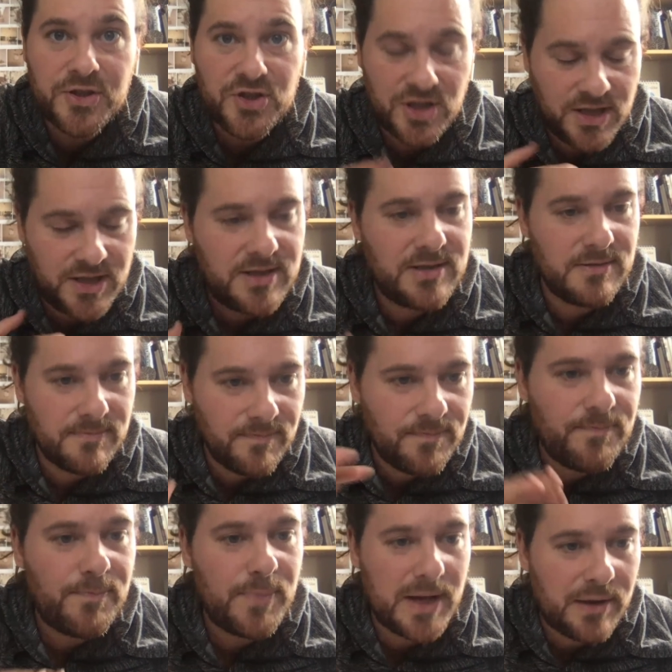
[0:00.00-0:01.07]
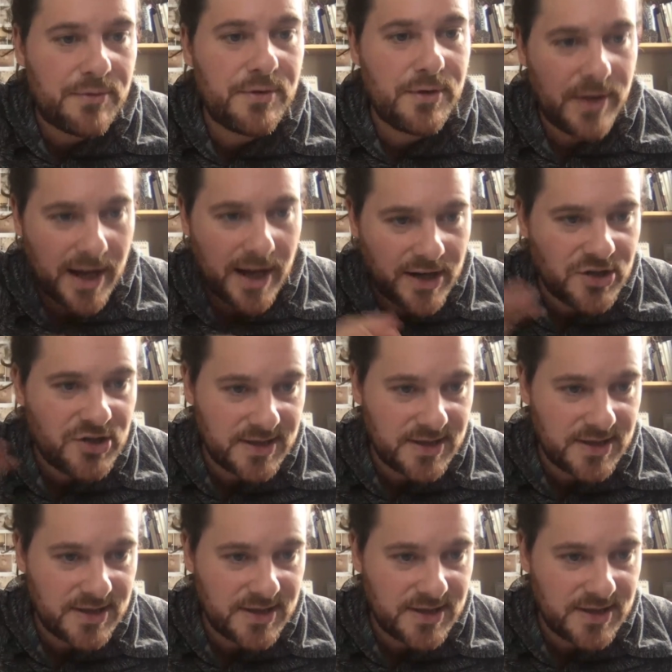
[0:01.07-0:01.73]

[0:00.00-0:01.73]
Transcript: but she's been through that.